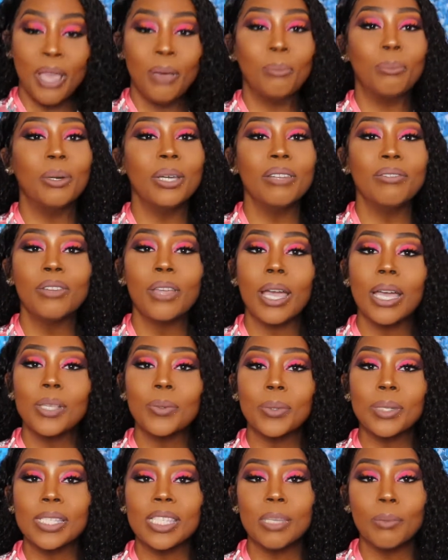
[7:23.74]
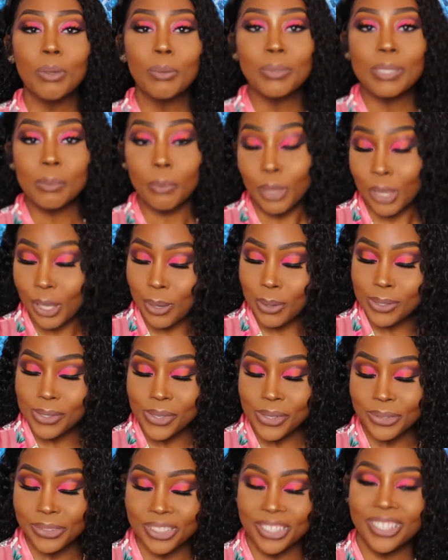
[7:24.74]
But if you guys want to see me with some clothes
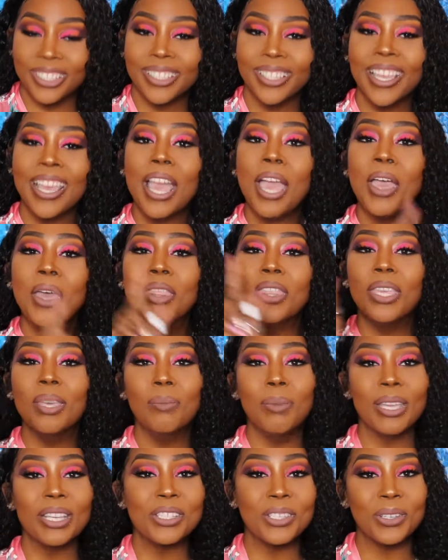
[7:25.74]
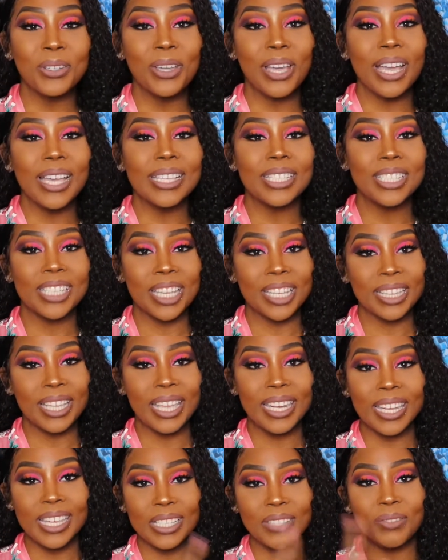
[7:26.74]
on, then make sure you guys check
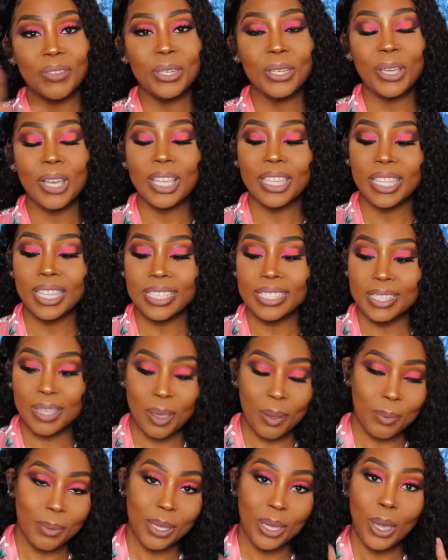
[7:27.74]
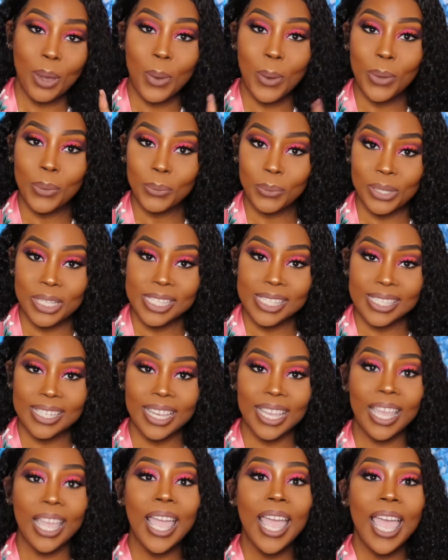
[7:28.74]
that next video out that is coming on
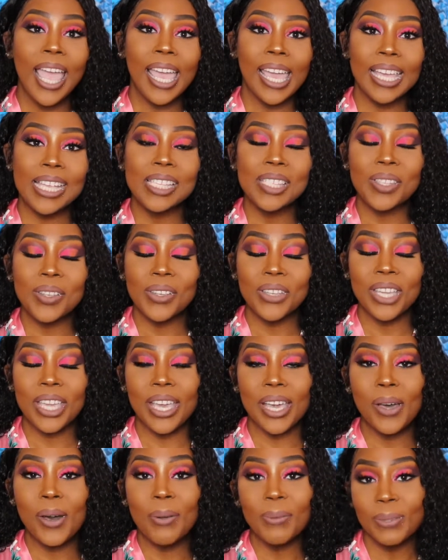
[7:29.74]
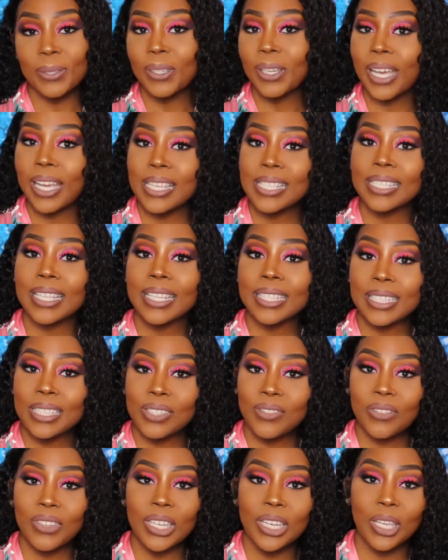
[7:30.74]
Wednesday. And so yeah, hopefully you guys like
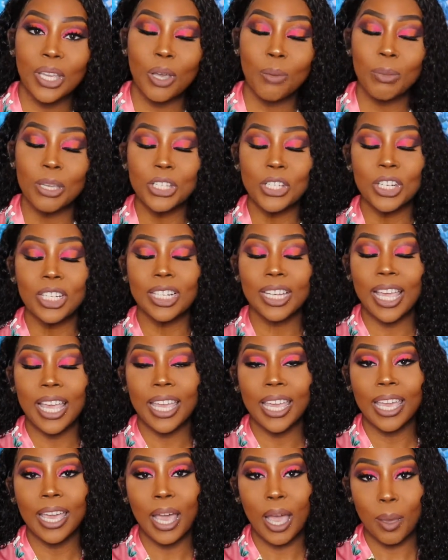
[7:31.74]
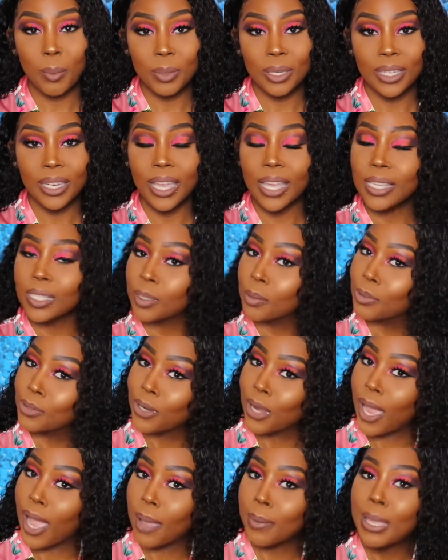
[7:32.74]
this video. Make sure to like, comment, and
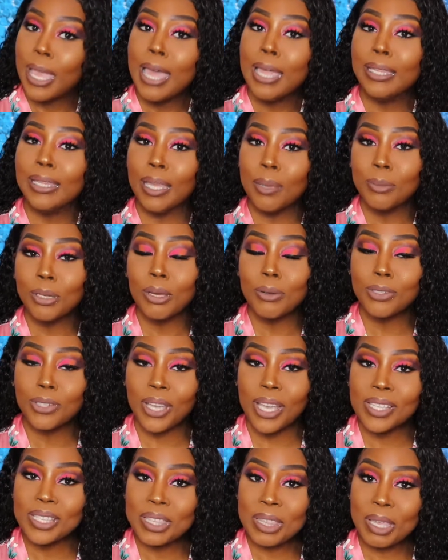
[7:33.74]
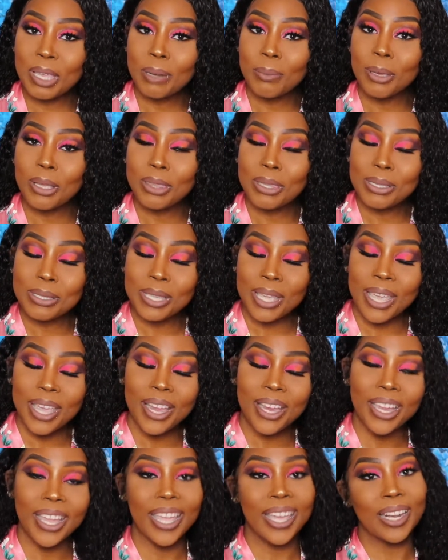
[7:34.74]
subscribe. Let me know what you guys are thinking about this
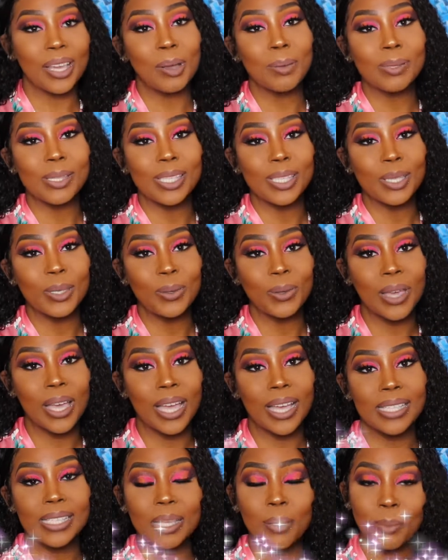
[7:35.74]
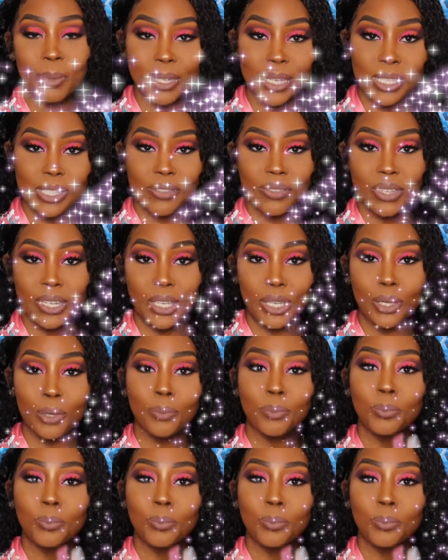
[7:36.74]
hair, and I hope to see you guys in my next video.